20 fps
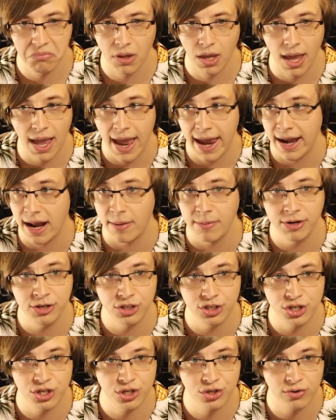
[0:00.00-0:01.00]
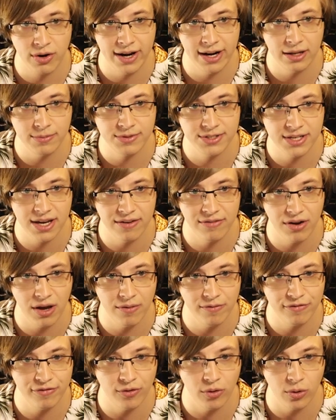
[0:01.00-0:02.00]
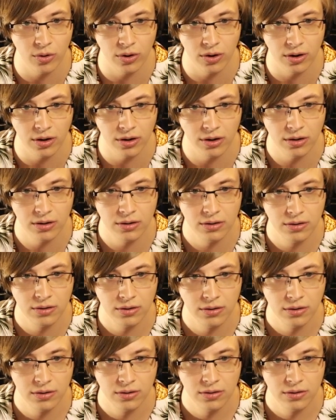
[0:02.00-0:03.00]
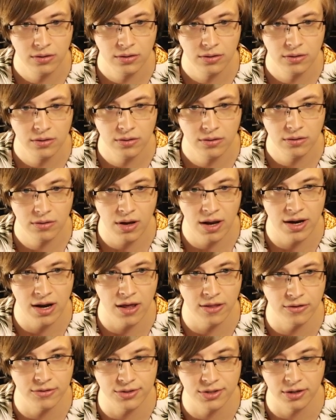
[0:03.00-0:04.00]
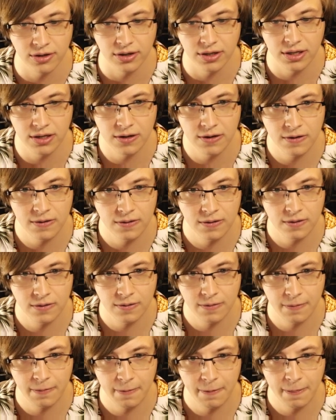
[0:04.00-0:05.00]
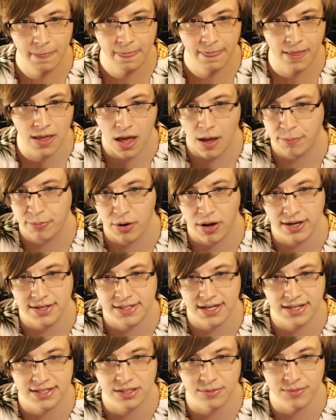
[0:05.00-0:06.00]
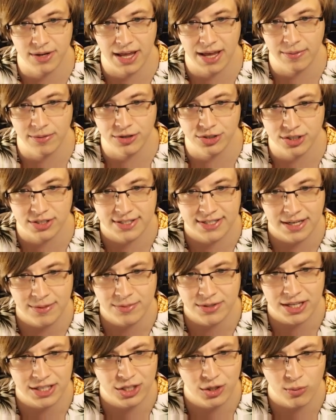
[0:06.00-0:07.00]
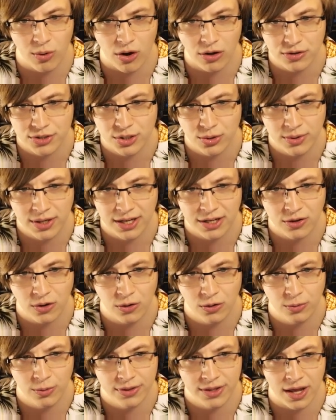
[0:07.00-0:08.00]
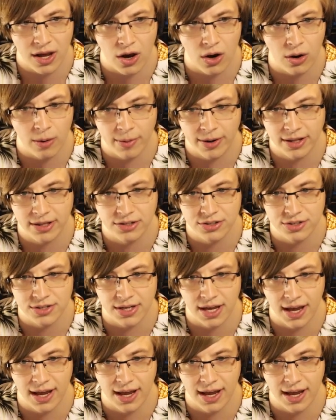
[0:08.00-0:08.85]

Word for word: And I'm going to just straight up save up for another turret. I'll probably take some damage. It seems like you also get gold when they- Oh, am I gonna just die?